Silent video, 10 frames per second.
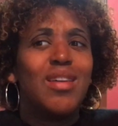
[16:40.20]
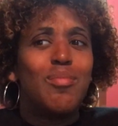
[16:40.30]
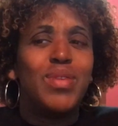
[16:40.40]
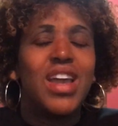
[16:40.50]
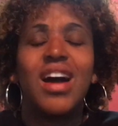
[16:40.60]

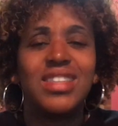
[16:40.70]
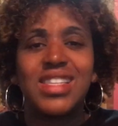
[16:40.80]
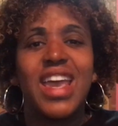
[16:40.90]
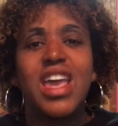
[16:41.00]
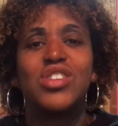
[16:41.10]
be on
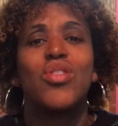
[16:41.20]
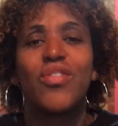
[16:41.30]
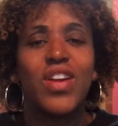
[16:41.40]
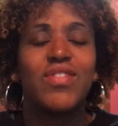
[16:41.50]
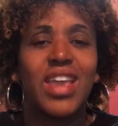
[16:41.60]
stage or in
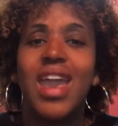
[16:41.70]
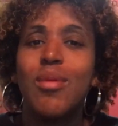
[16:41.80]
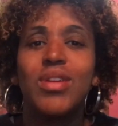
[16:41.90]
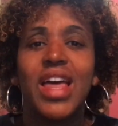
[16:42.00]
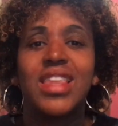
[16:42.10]
front of the
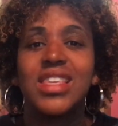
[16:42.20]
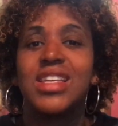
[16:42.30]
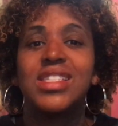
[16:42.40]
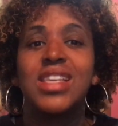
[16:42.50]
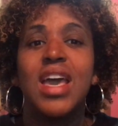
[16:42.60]
camera like
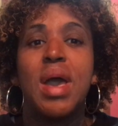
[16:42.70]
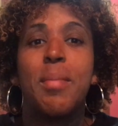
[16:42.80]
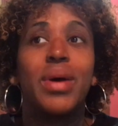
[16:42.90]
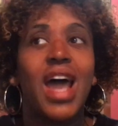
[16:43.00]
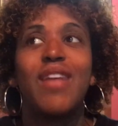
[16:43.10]
this,
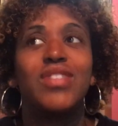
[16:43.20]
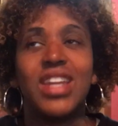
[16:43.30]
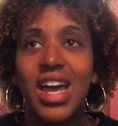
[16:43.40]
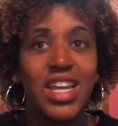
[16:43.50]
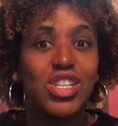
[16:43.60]
but I've
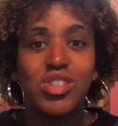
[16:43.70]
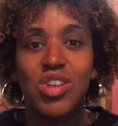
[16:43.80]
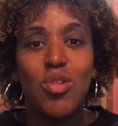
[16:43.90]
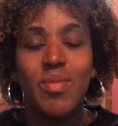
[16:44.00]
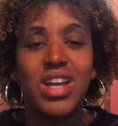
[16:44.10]
done it
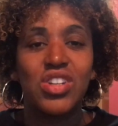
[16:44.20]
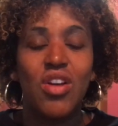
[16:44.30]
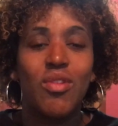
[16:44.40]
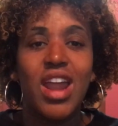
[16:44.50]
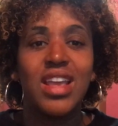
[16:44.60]
so much
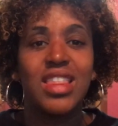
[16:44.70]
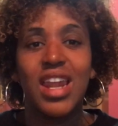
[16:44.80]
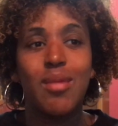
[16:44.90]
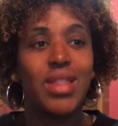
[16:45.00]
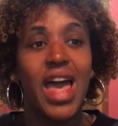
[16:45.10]
already that
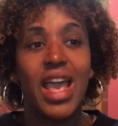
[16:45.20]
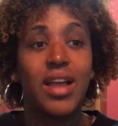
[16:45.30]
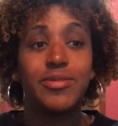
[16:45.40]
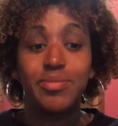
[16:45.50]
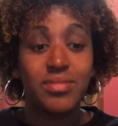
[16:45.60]
I'm
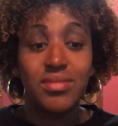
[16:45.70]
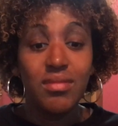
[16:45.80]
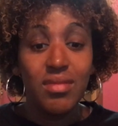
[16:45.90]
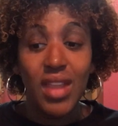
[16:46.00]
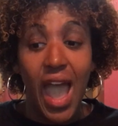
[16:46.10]
like,
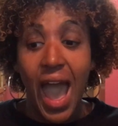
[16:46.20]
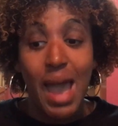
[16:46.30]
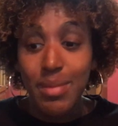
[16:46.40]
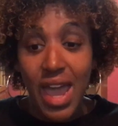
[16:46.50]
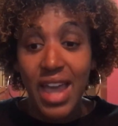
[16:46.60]

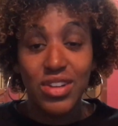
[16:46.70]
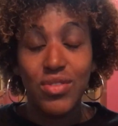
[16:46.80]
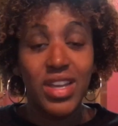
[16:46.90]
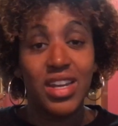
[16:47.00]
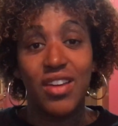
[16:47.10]
I'm not
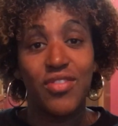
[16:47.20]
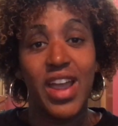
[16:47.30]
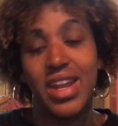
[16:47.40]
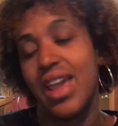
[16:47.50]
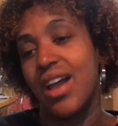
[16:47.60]
doing enough
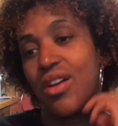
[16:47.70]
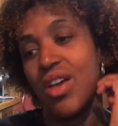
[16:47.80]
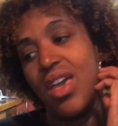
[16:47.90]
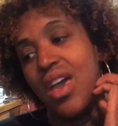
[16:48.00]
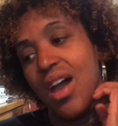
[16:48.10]
right now.
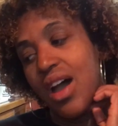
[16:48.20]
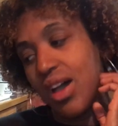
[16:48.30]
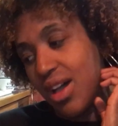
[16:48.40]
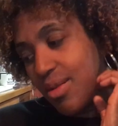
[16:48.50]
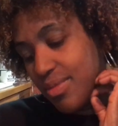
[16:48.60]

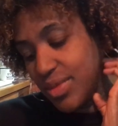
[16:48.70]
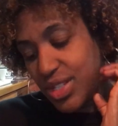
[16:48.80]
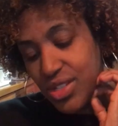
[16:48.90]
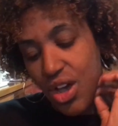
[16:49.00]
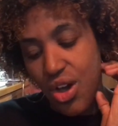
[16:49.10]

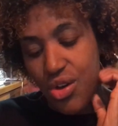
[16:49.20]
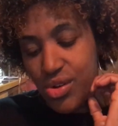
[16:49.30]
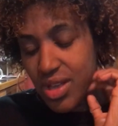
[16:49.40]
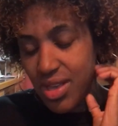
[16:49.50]
So